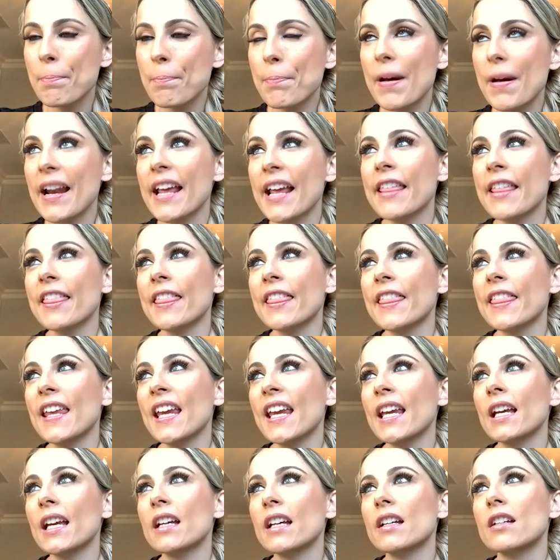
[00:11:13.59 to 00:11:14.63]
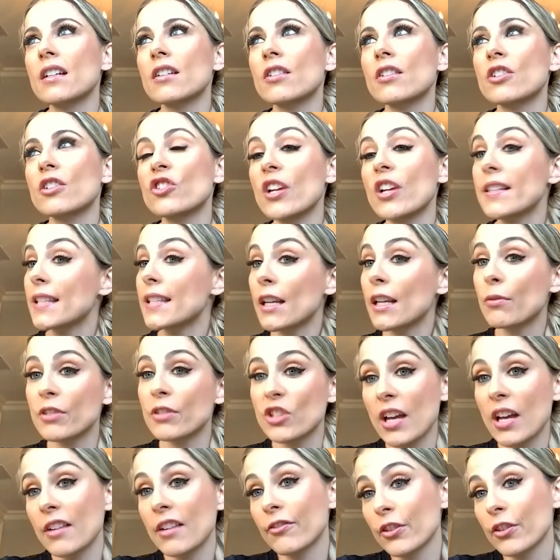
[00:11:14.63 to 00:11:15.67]
but I think just like
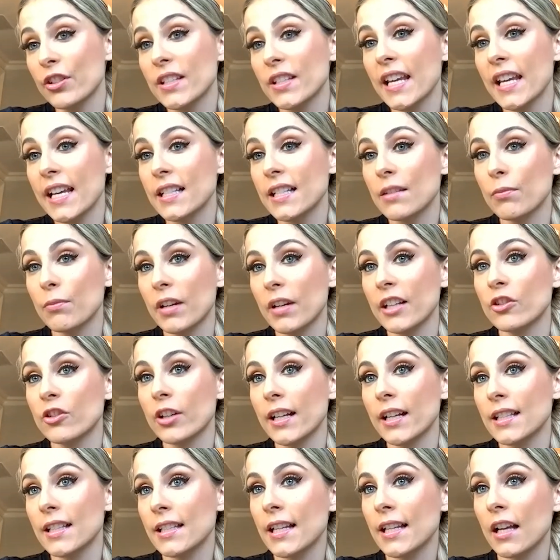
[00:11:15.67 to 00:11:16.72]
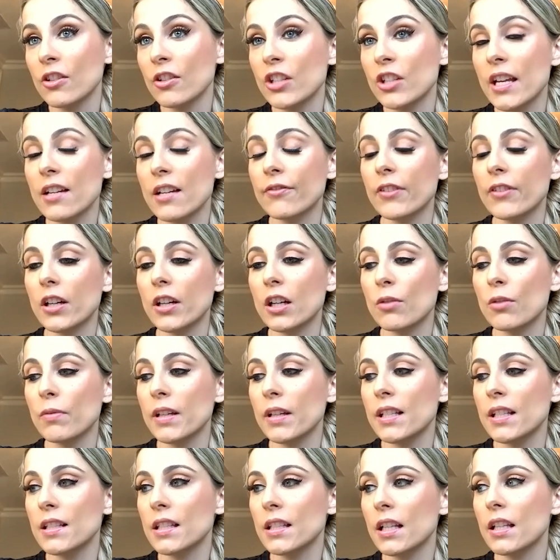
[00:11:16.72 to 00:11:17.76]
with Jennifer's kids, and what I tried to tell Jennifer
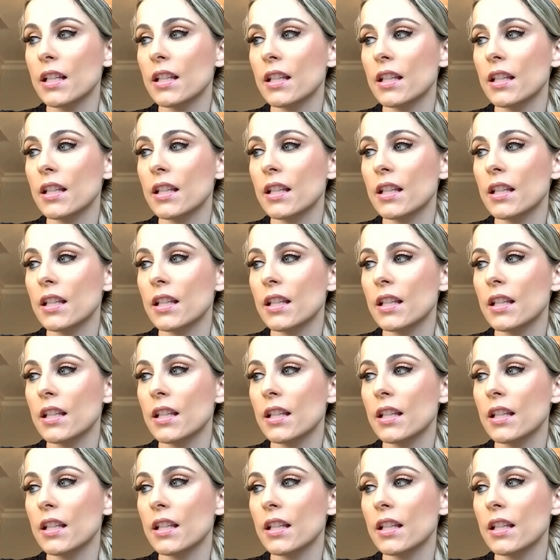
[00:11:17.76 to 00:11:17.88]
was